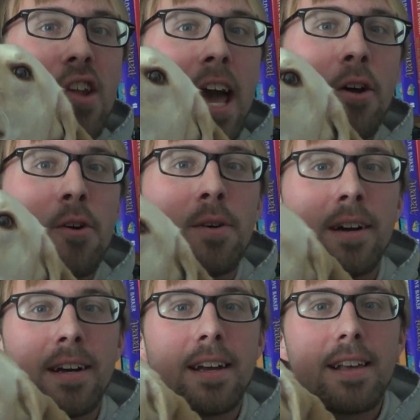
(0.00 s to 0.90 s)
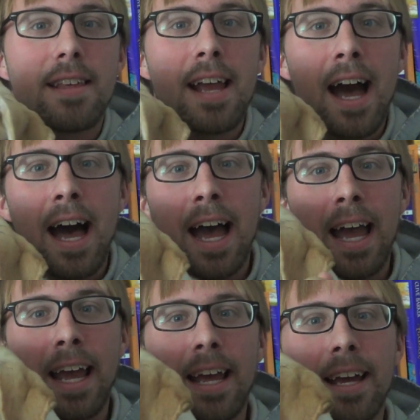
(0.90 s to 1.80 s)
Shadow. Say
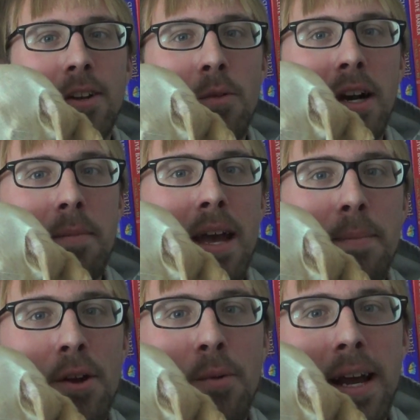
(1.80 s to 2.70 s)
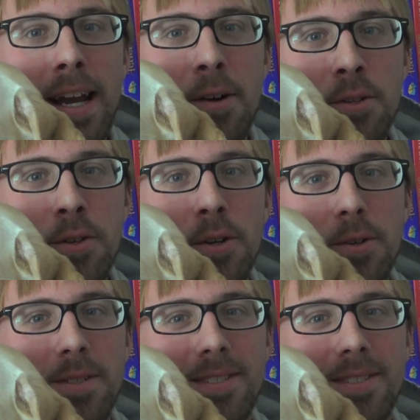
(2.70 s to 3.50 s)
hi. You don't want to be up here right now, do you?